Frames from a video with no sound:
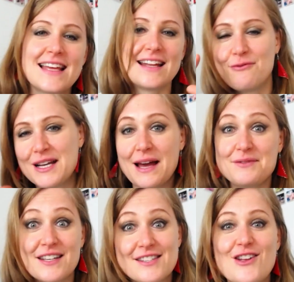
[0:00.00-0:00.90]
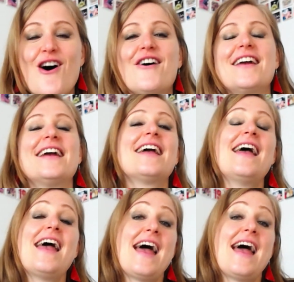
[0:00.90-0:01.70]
than when I'm just talking,